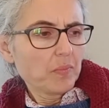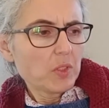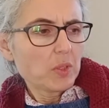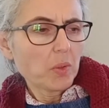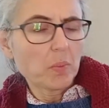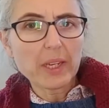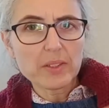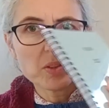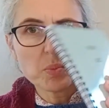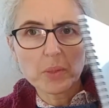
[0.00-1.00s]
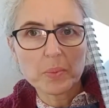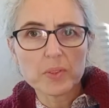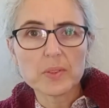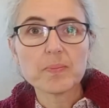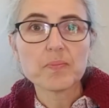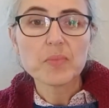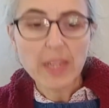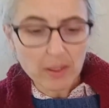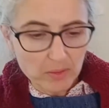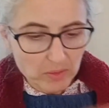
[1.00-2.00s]
So back to the propers.
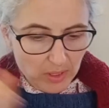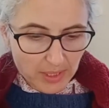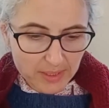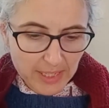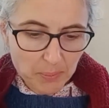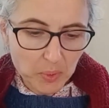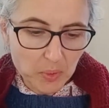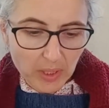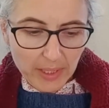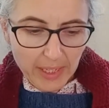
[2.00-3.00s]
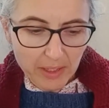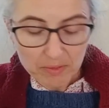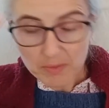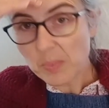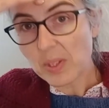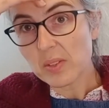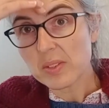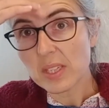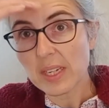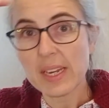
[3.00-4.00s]
Now, the example I have,
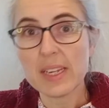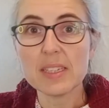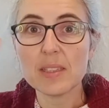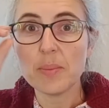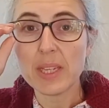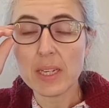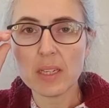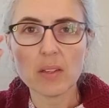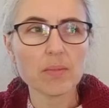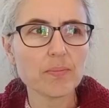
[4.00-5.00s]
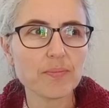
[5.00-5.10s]
because today is the beginning,